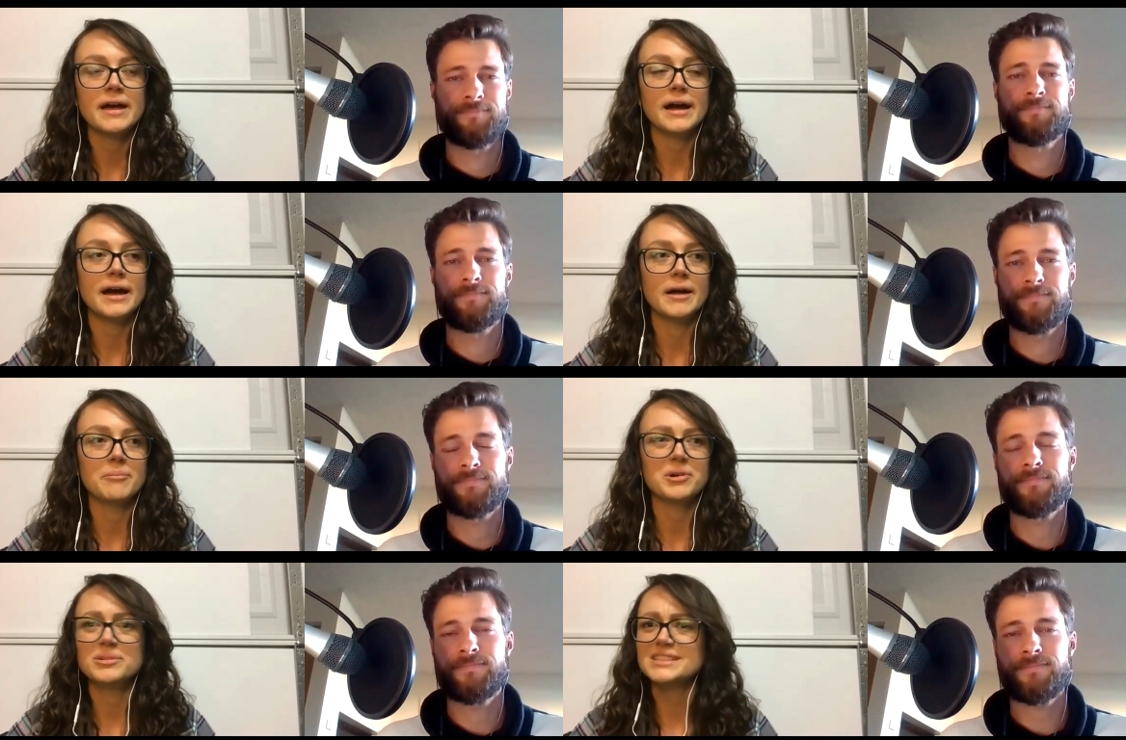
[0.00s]
Speaker 1: Um,
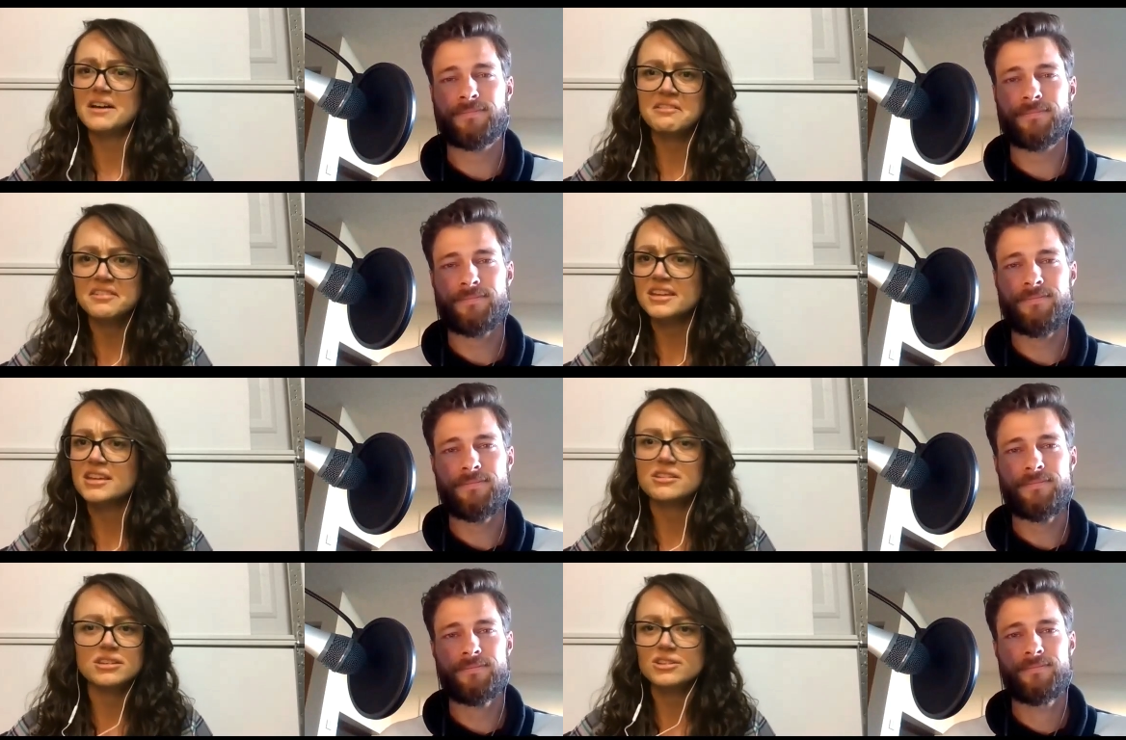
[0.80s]
but was
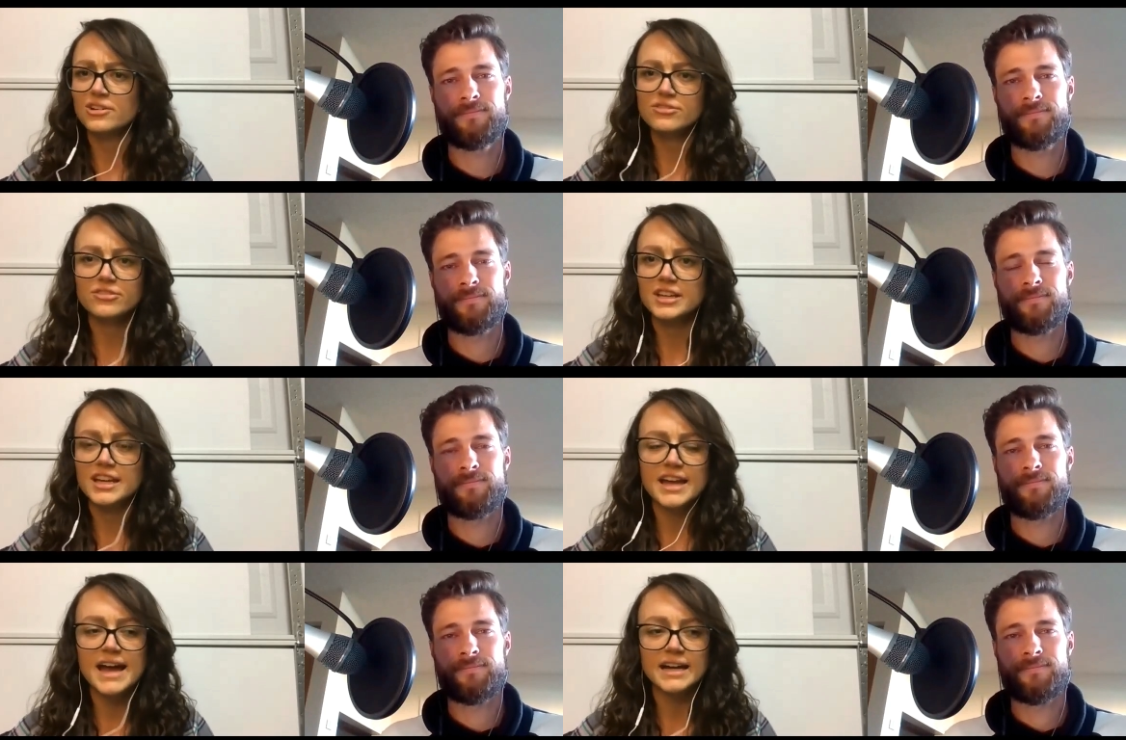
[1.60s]
healthy, you know,
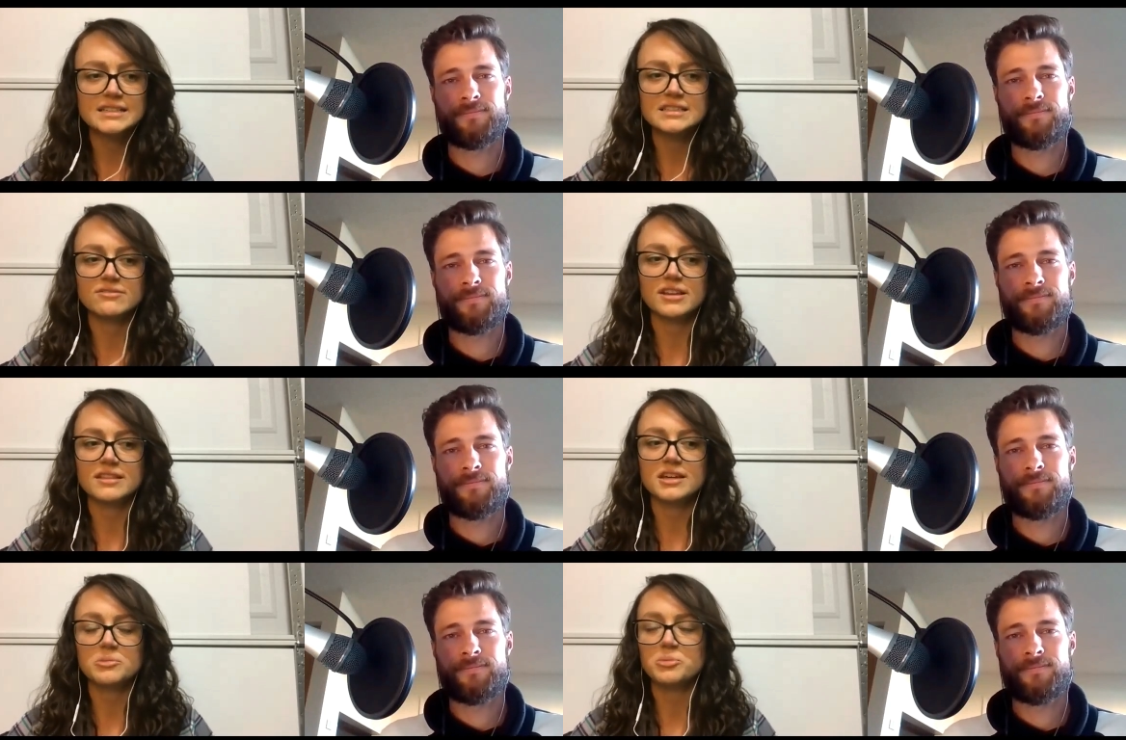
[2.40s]
fit, active. I
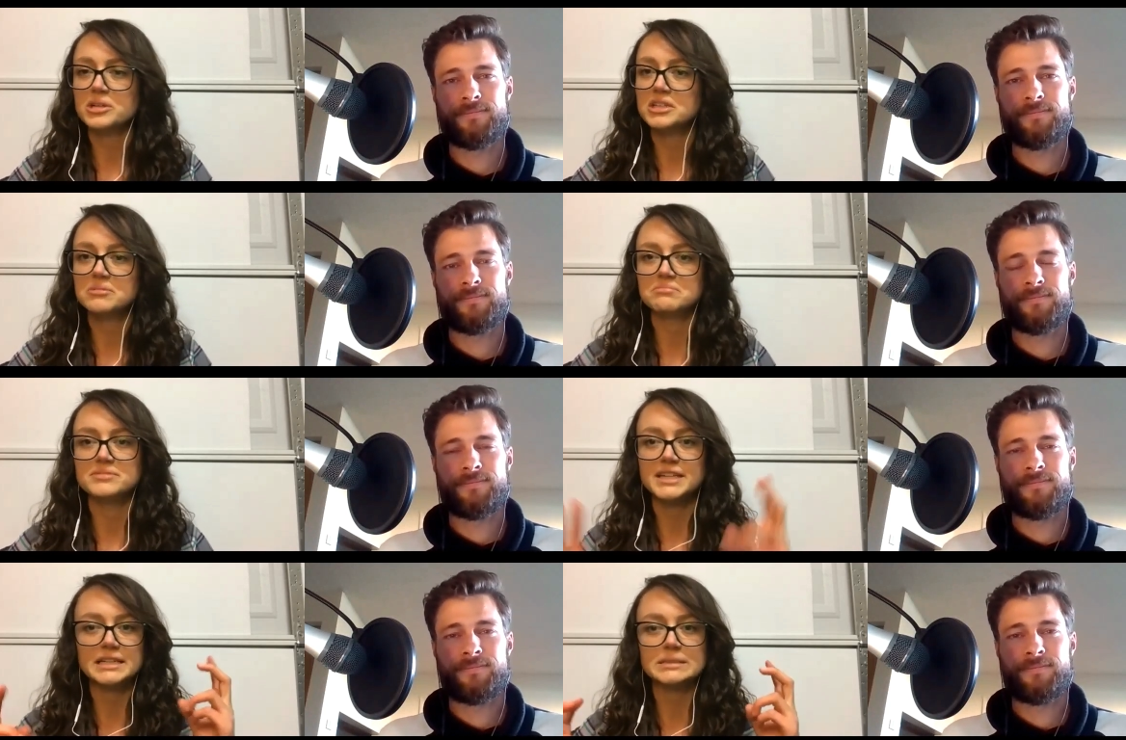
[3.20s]
think a pretty
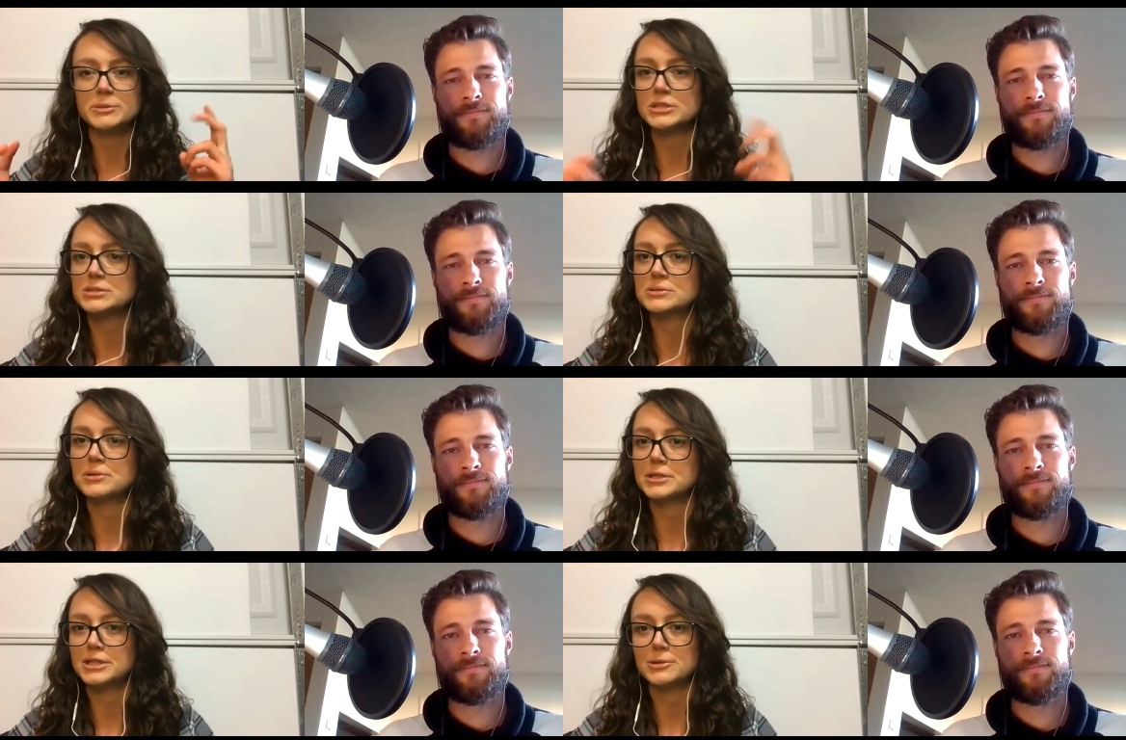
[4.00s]
textbook
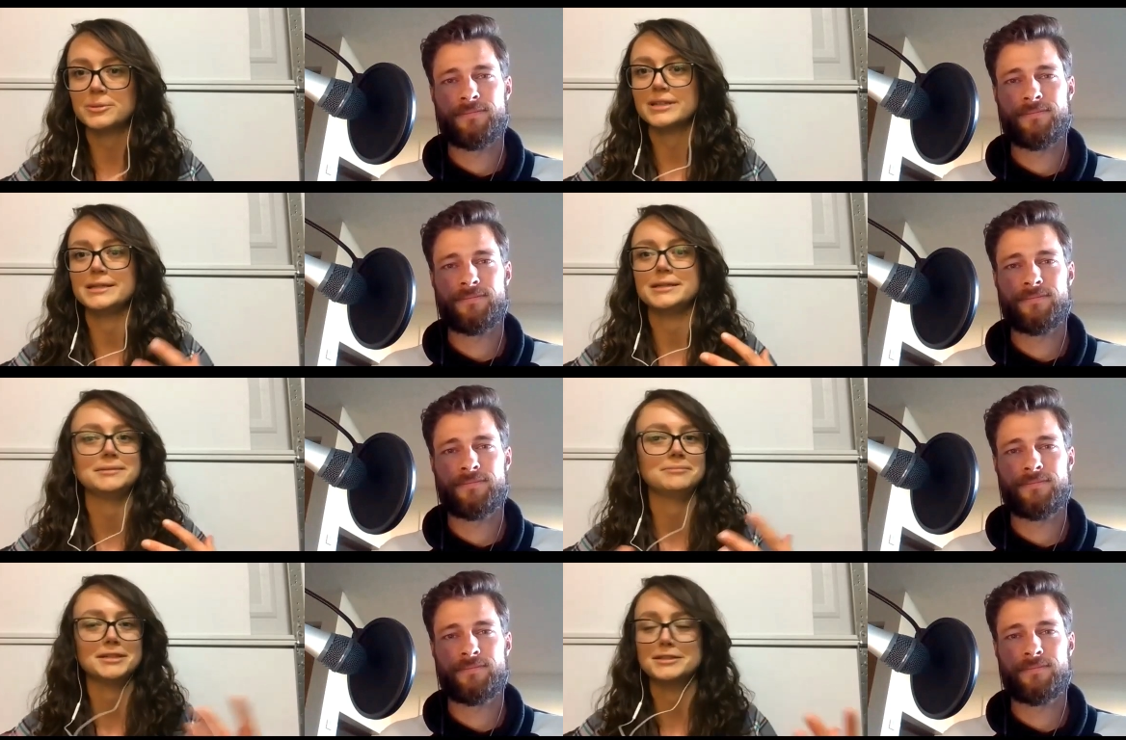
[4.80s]
story.
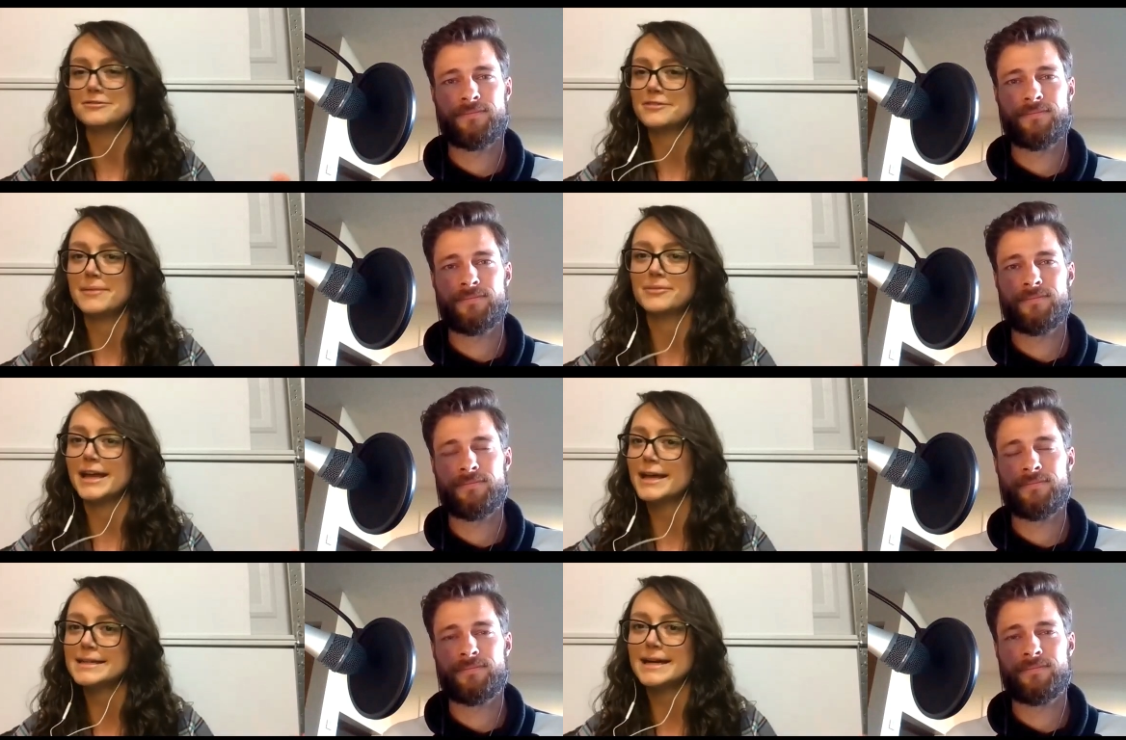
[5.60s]
Nobody in the family
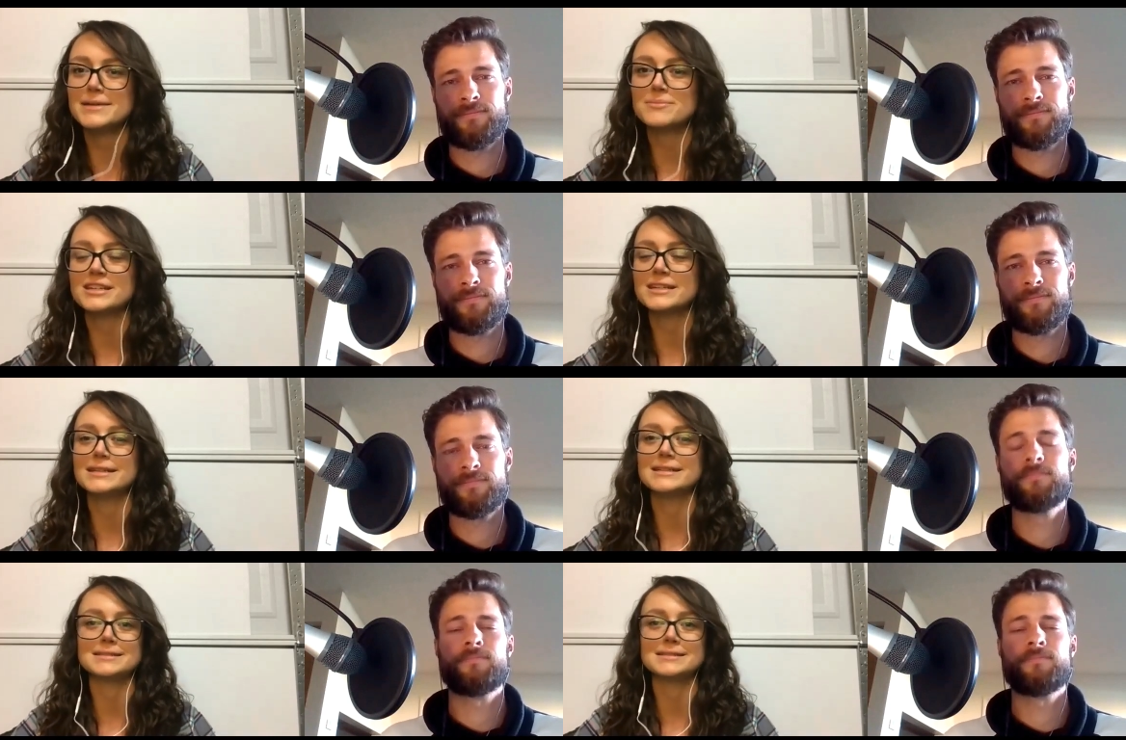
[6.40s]
had diabetes.